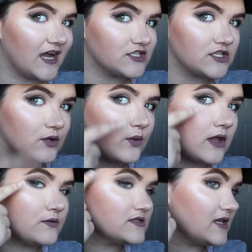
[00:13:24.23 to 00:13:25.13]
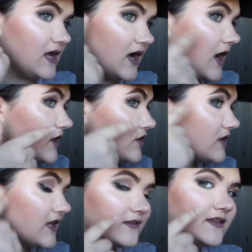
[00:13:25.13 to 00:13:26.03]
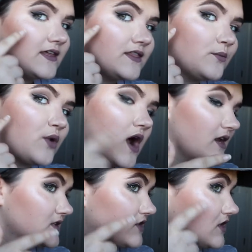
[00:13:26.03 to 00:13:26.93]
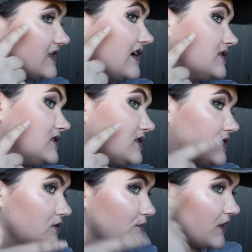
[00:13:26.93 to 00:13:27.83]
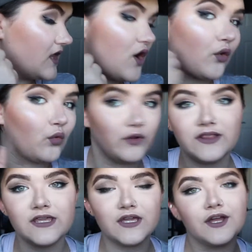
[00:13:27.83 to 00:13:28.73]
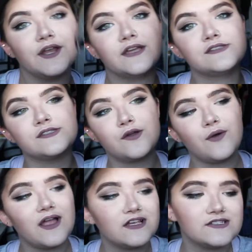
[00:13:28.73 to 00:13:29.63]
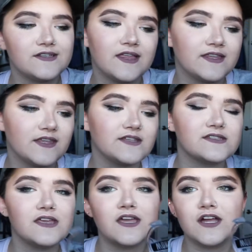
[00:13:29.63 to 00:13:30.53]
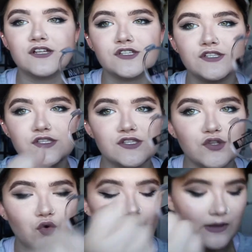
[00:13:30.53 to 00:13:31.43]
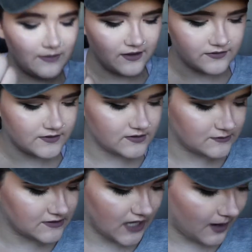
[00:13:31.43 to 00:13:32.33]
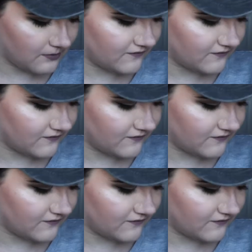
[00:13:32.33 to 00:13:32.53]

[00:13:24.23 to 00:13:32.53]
actually when I was underneath it, the product turned out to be really good, so I actually like this. Just scrape out the top